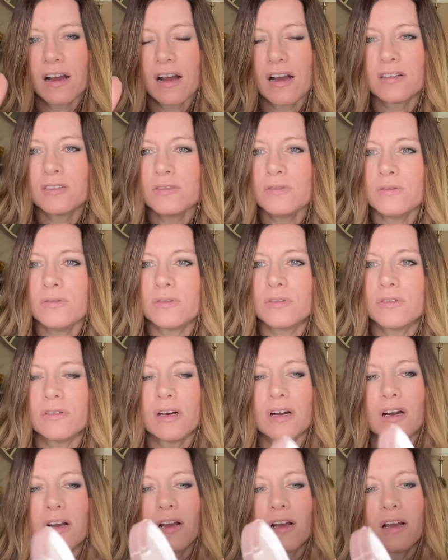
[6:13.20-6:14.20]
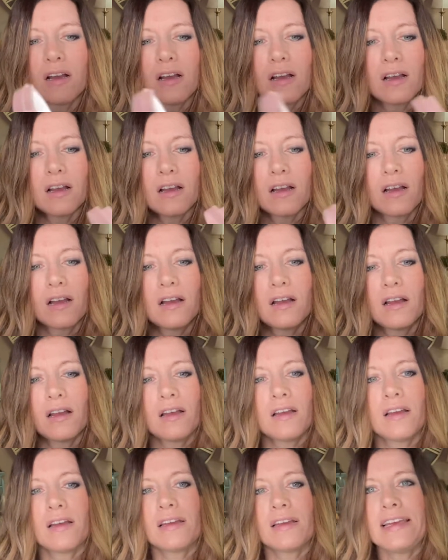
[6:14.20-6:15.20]
Ooh.
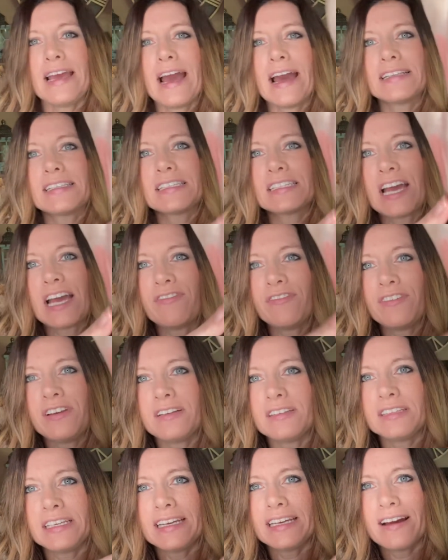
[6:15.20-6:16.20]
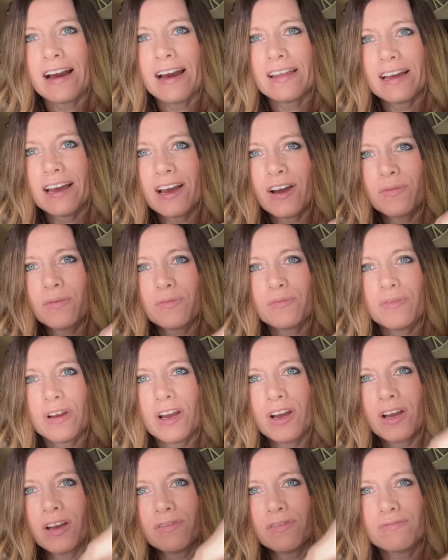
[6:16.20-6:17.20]
Yeah, it's definitely got
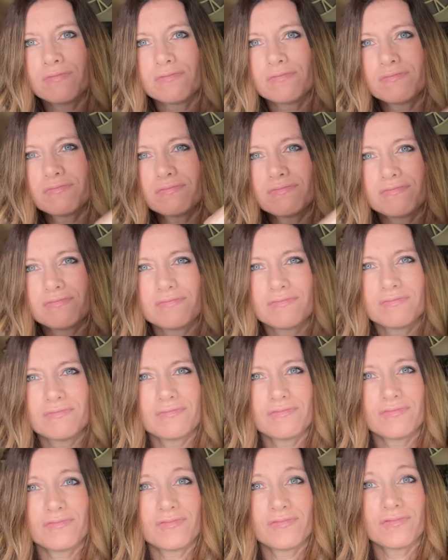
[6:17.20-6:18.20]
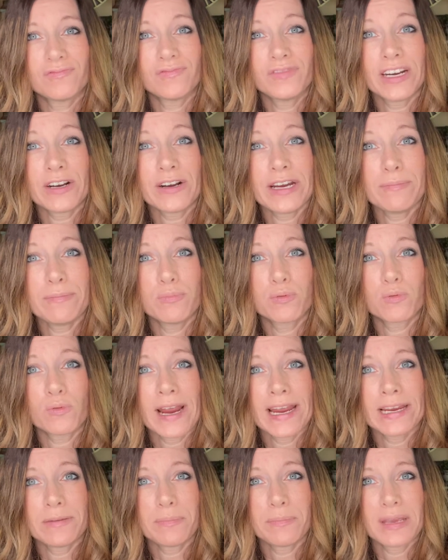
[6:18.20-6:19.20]
a very
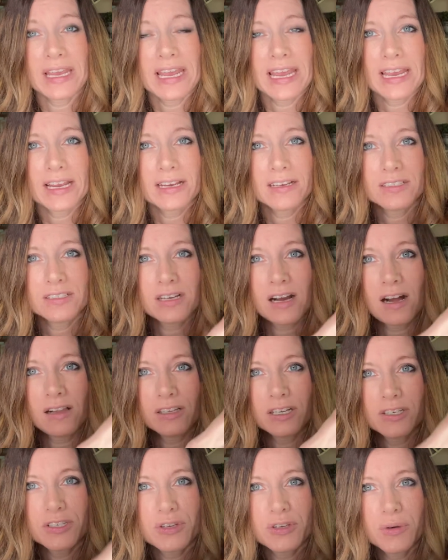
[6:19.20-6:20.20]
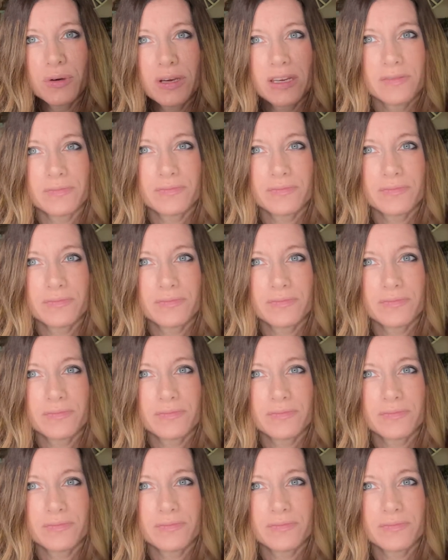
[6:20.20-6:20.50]
bright pink color to it.